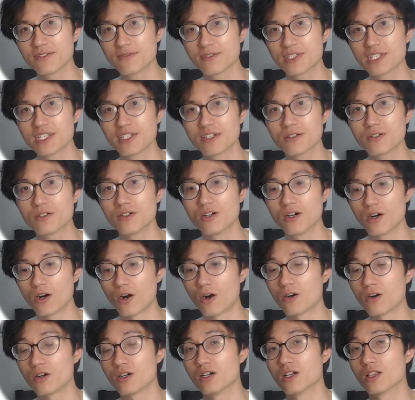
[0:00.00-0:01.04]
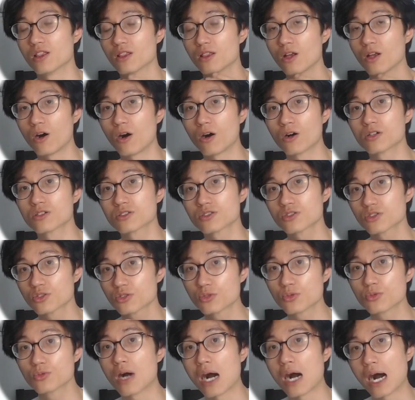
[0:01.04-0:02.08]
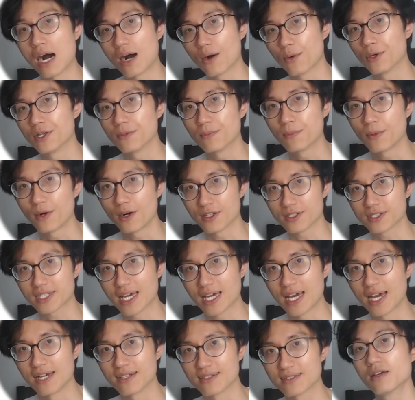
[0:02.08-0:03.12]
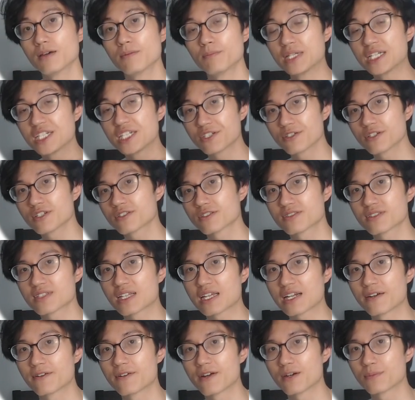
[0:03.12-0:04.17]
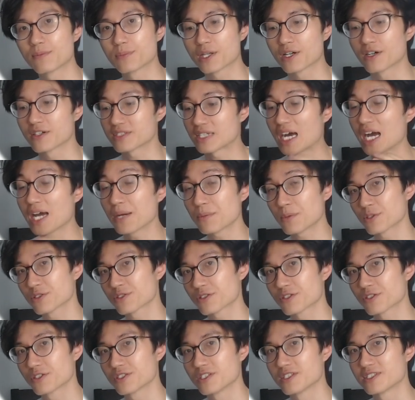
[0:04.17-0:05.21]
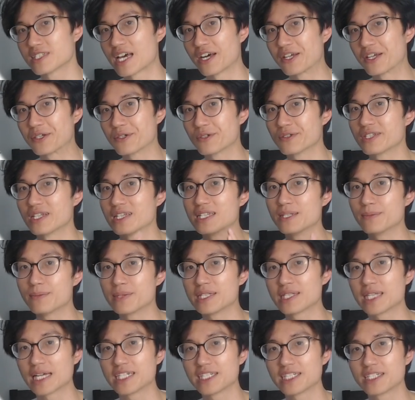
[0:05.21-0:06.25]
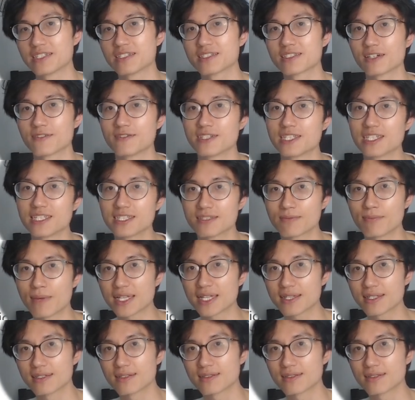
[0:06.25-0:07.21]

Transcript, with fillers: video or a long 2-hour podcast. Be sure to stick around because I'm also going to tell you the limitations of this method.